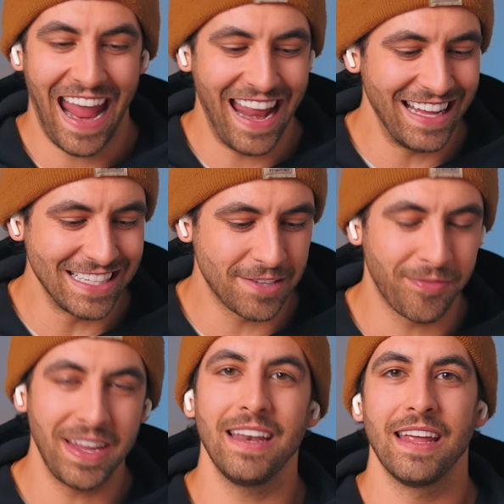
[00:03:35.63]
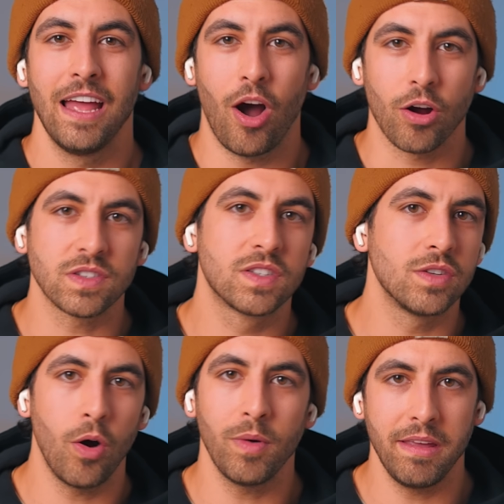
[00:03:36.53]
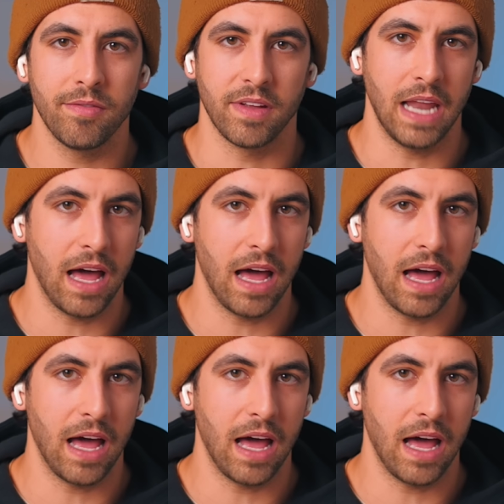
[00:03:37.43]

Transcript: and his feet are so even,